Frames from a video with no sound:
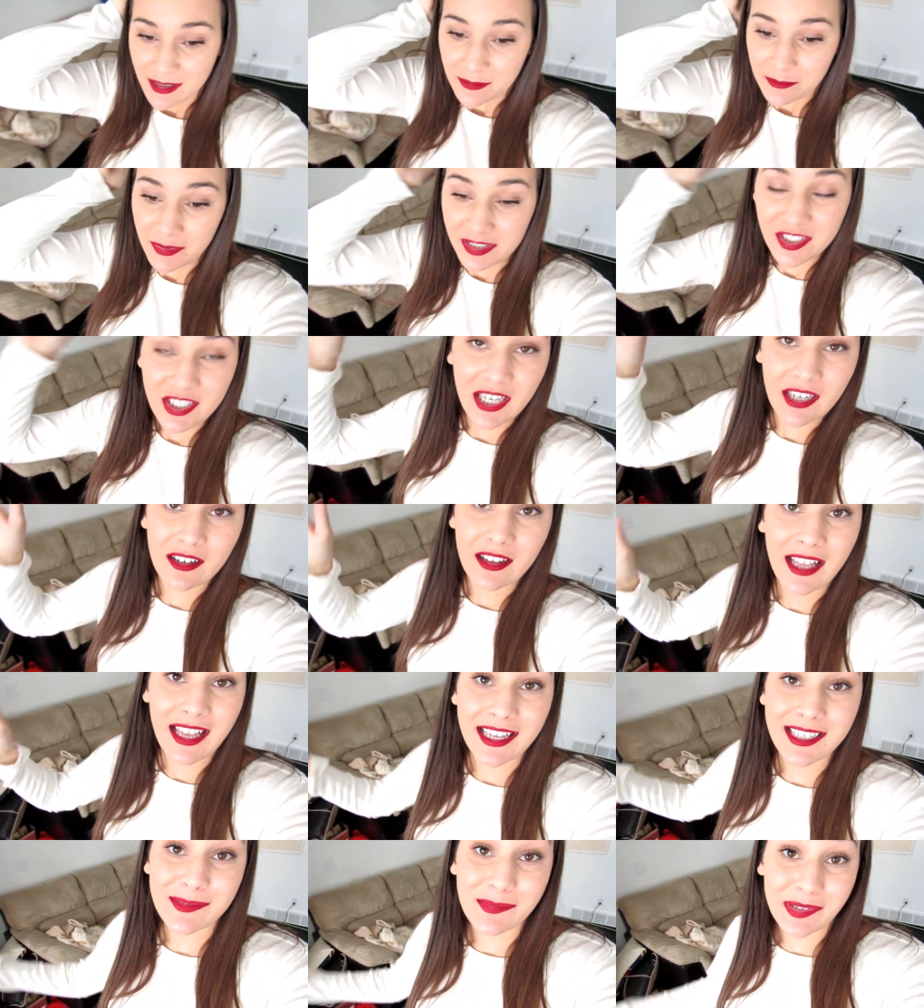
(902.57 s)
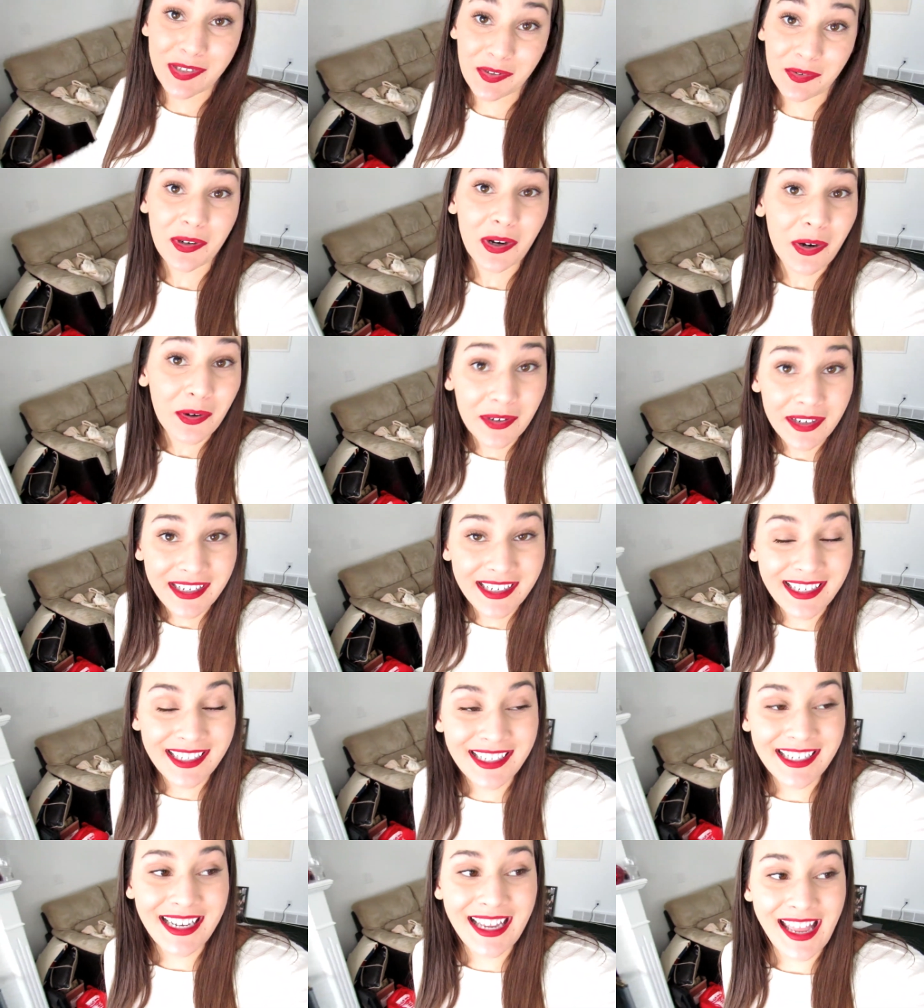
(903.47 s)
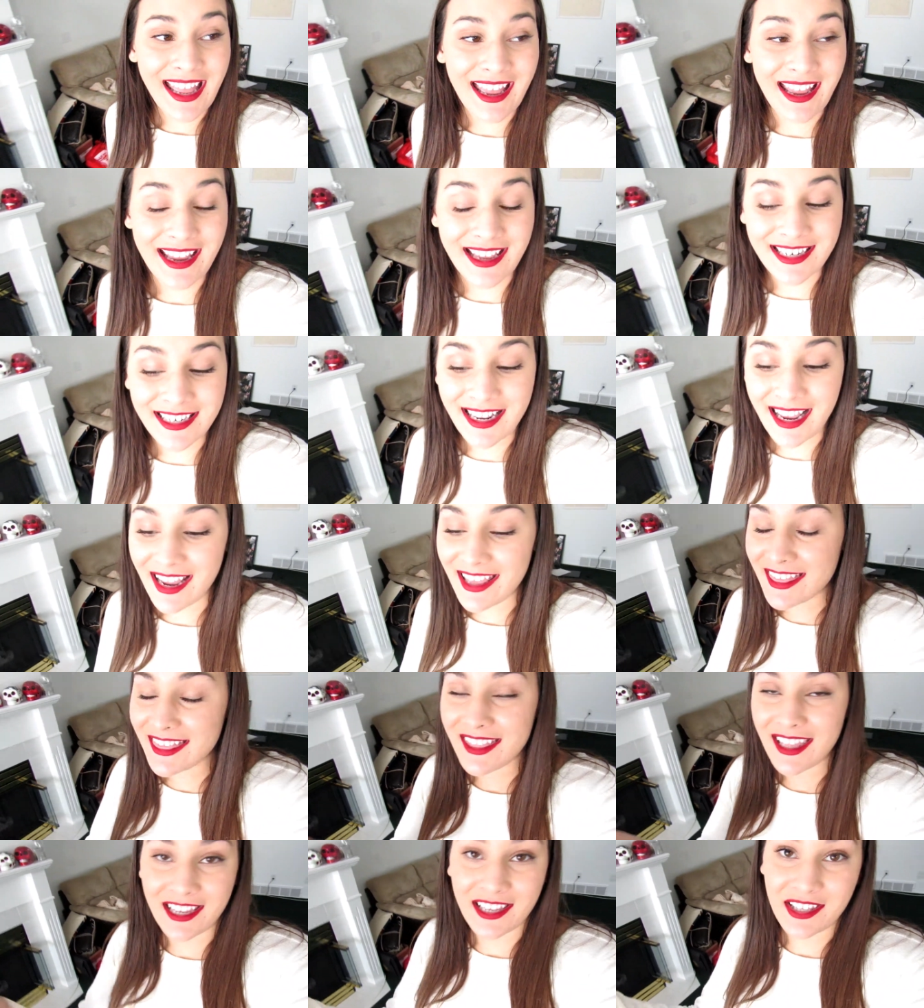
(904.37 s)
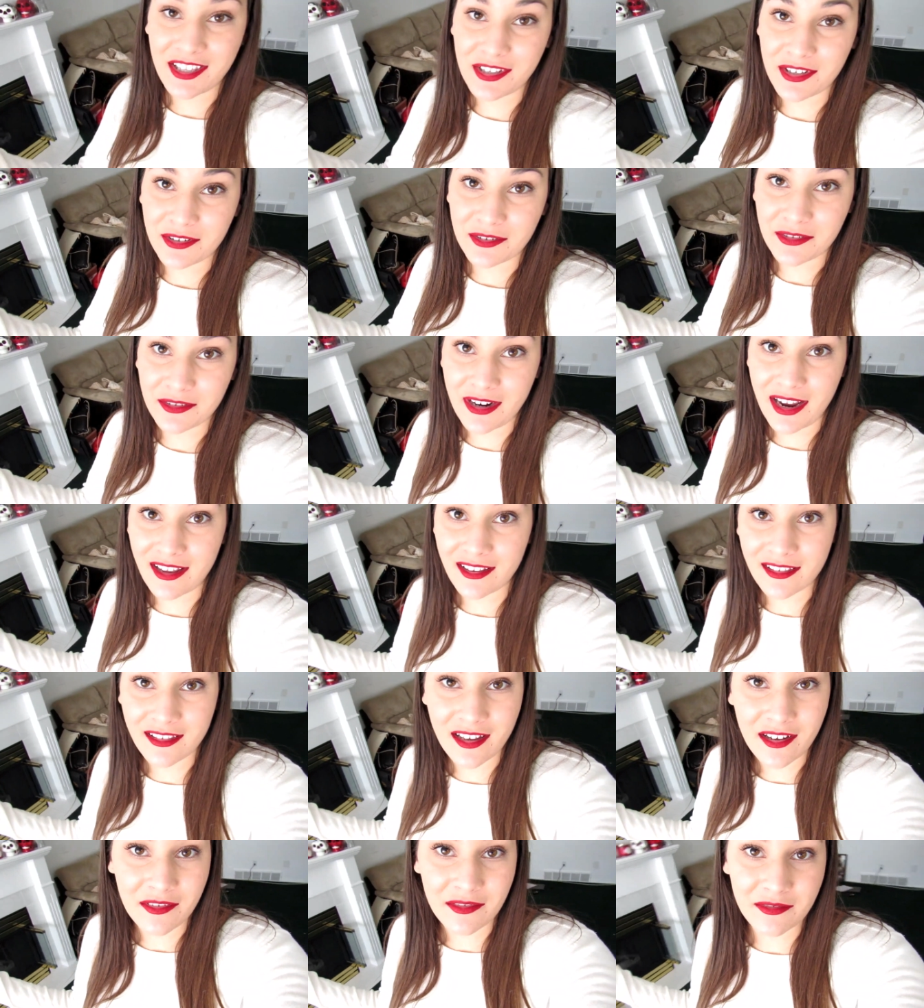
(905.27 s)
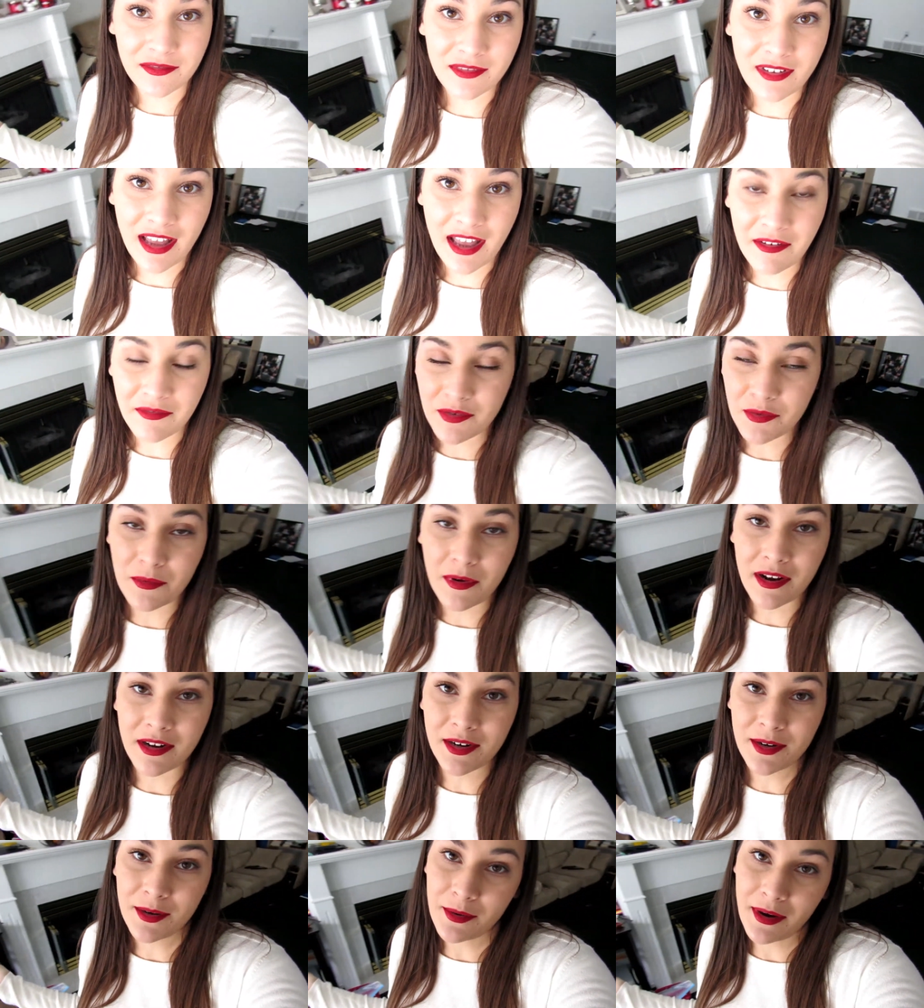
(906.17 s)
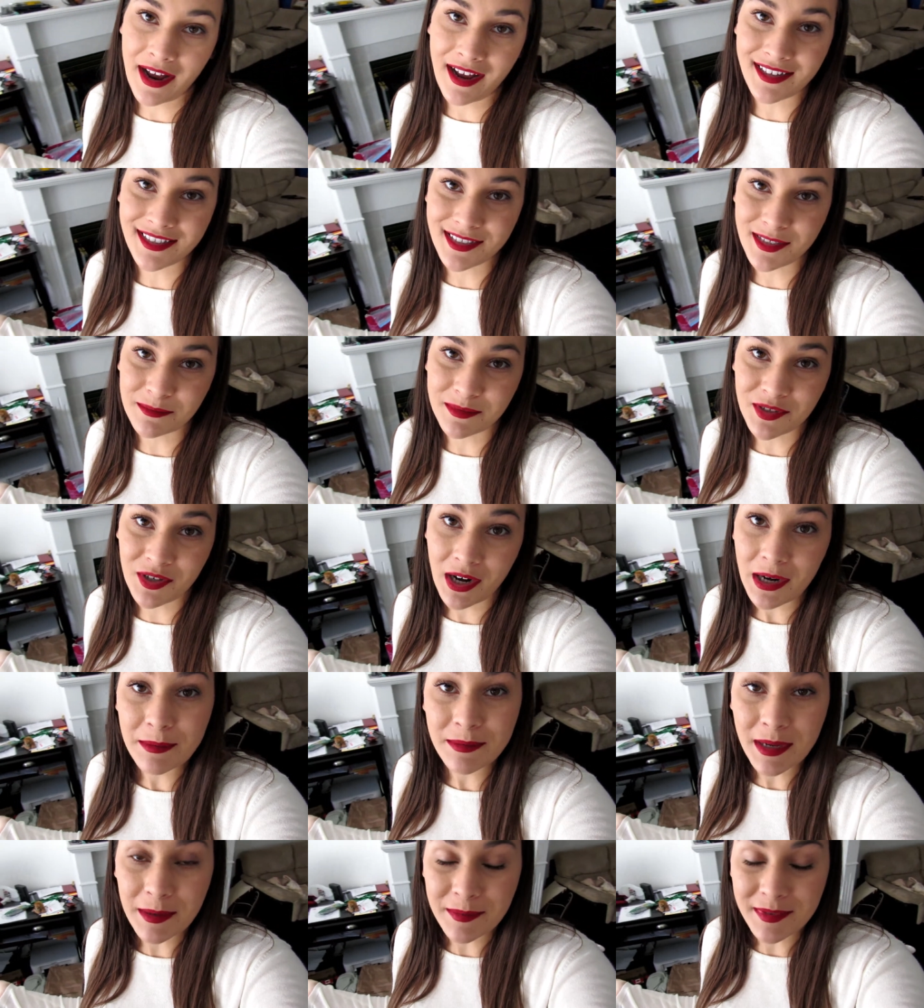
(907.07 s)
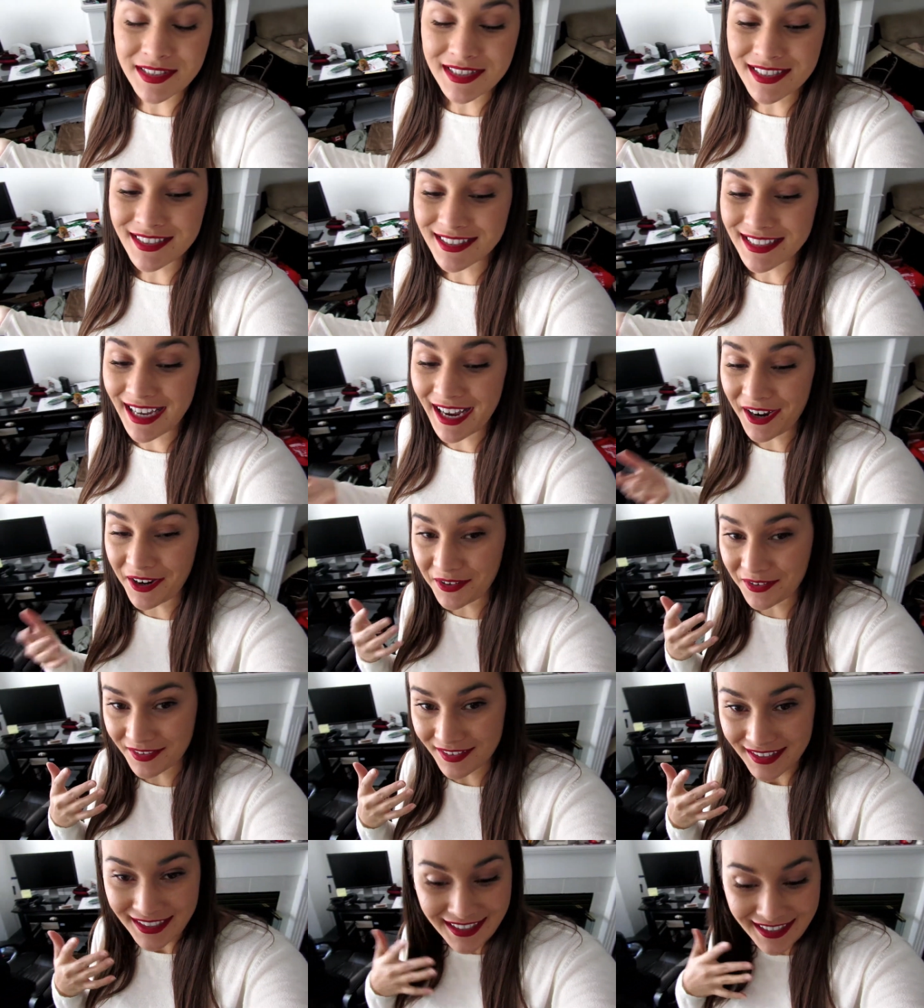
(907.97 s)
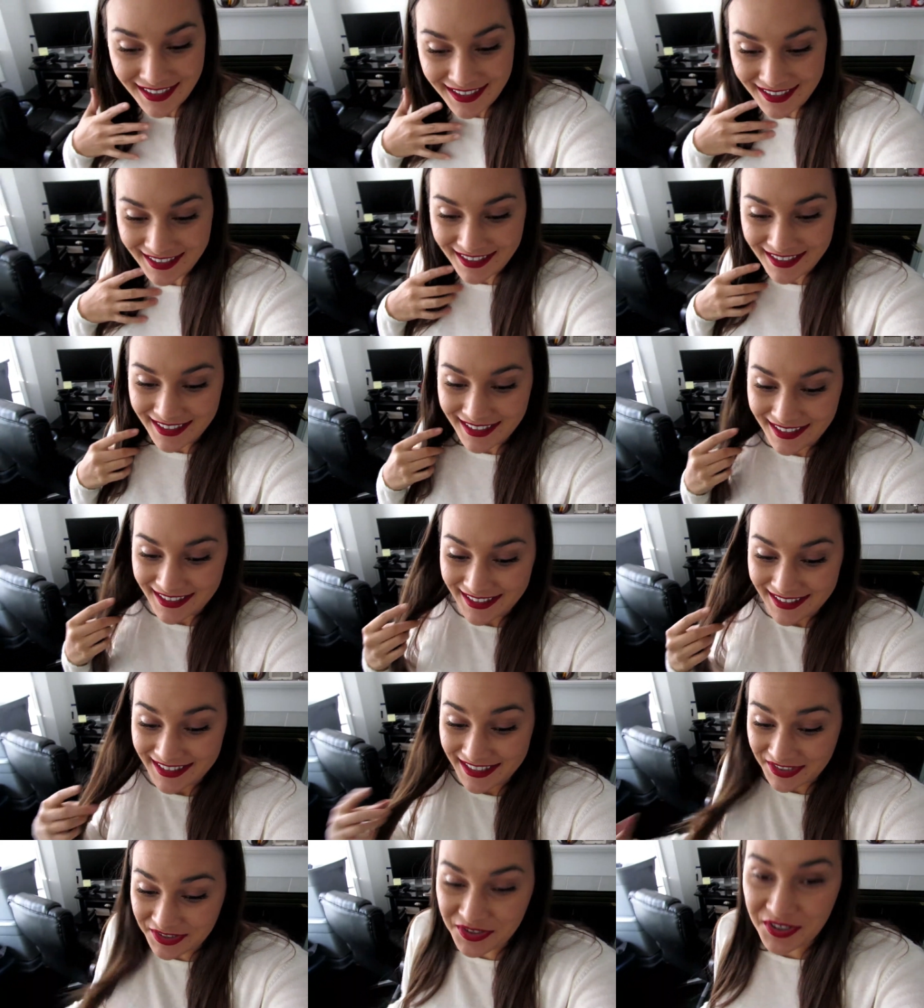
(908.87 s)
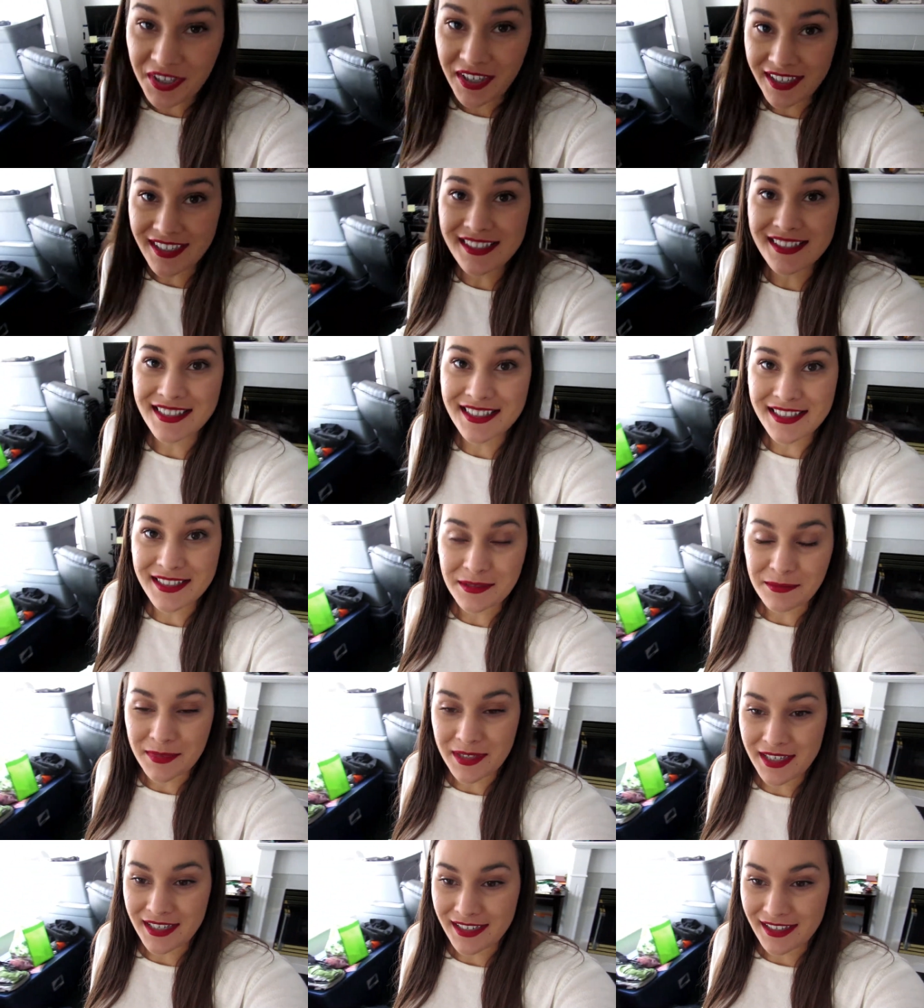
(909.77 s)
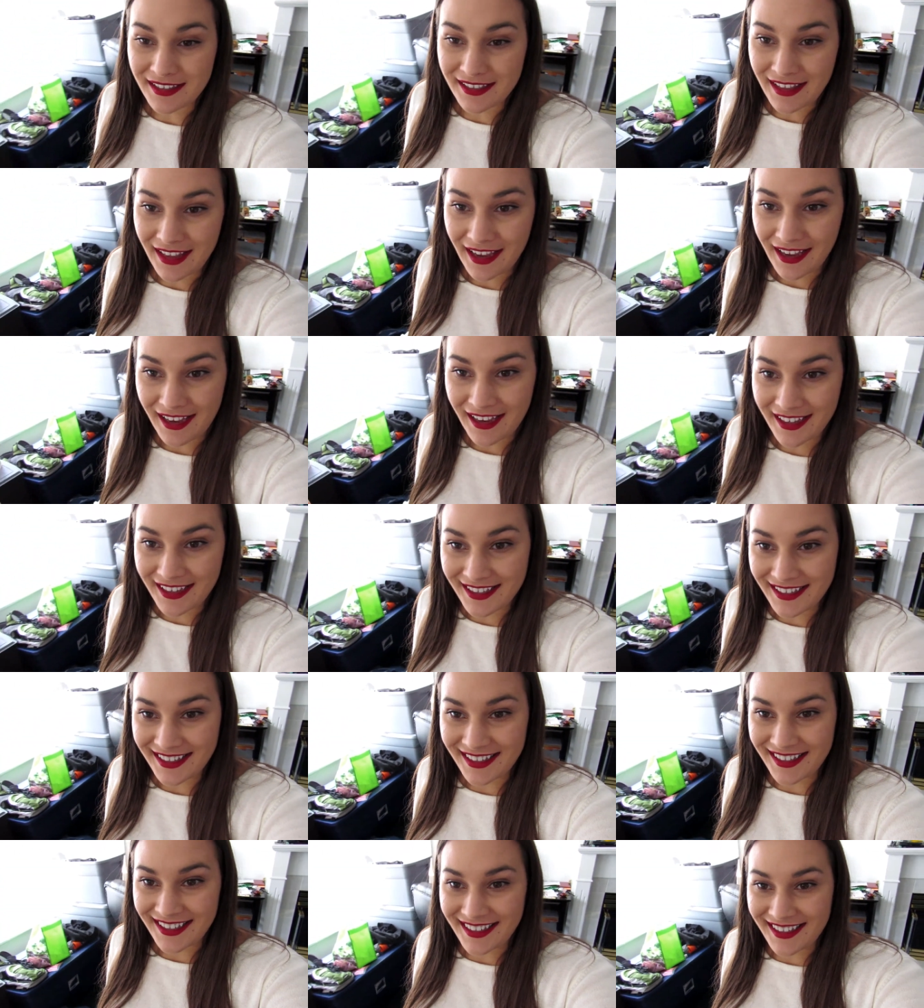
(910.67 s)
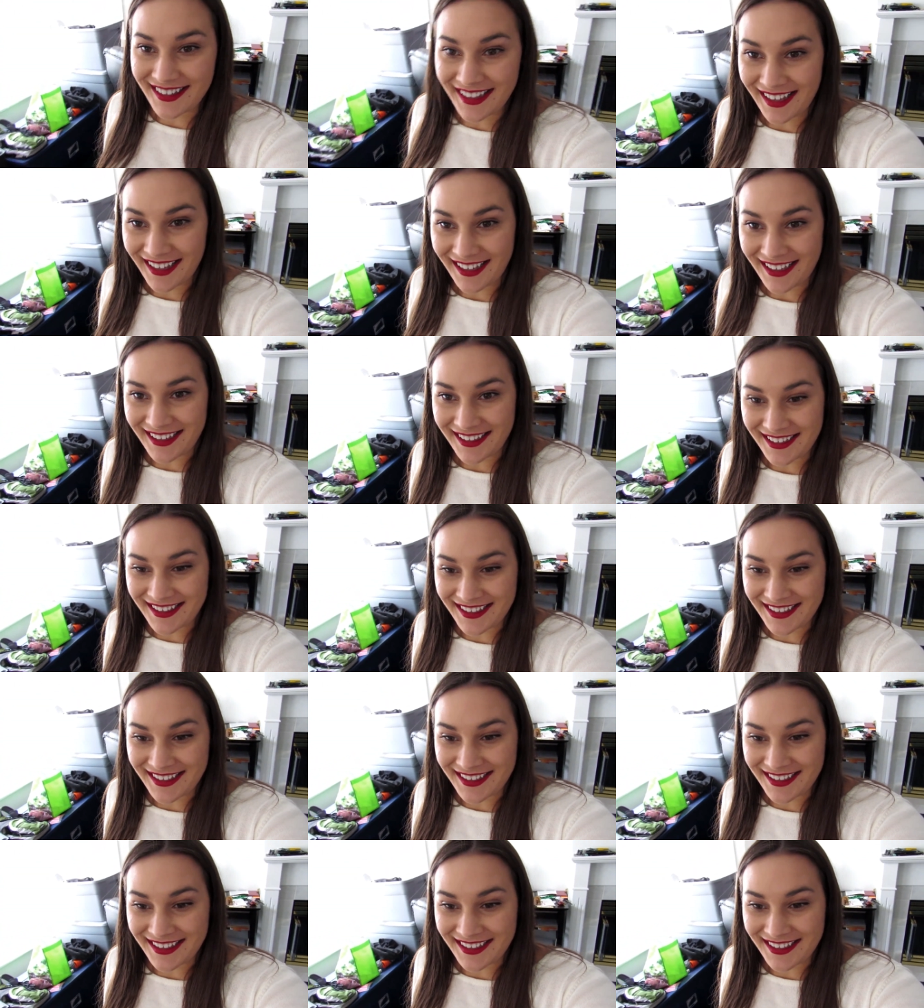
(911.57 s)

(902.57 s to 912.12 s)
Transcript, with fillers: my channel has been growing and I thank you and love everyone who has subscribed up until now. That's crazy to me that like